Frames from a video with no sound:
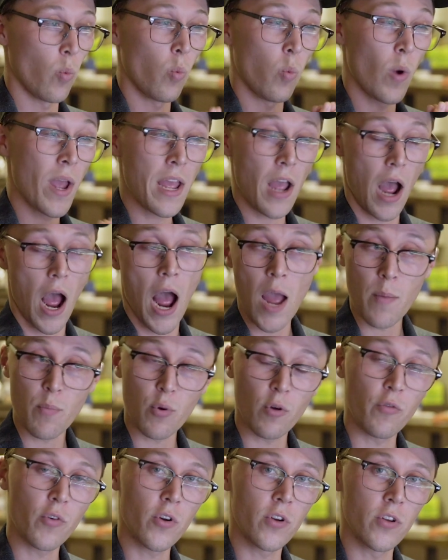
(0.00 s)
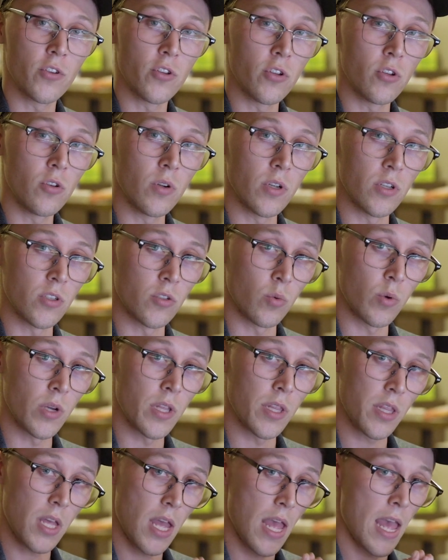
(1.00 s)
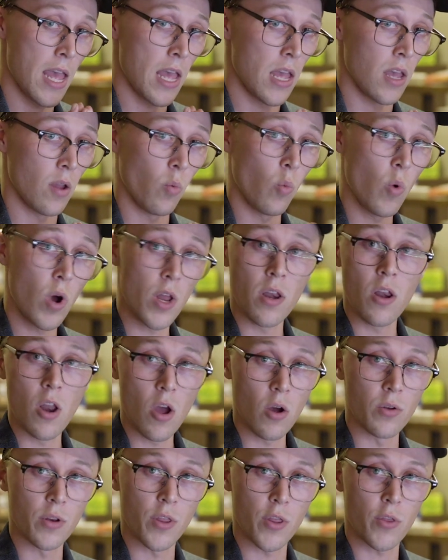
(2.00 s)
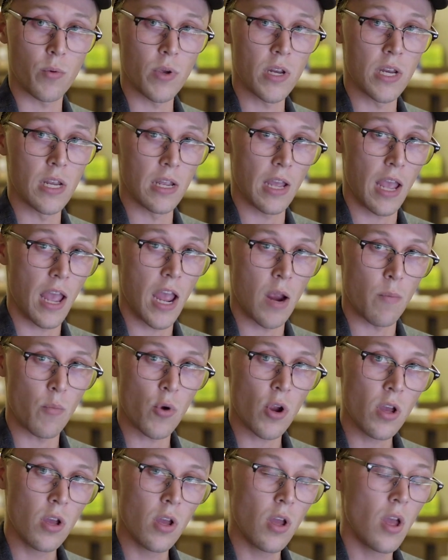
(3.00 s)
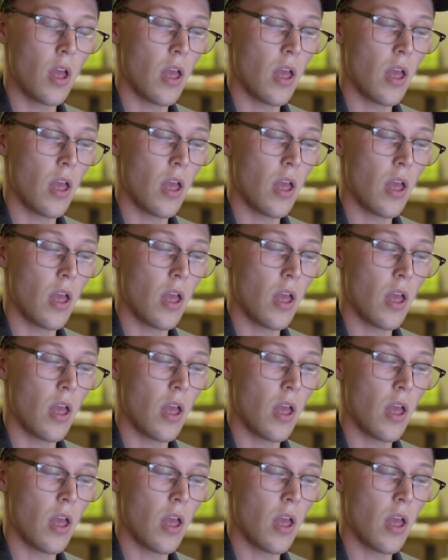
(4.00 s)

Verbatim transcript: The way I prefer to do is with a one node 3D camera.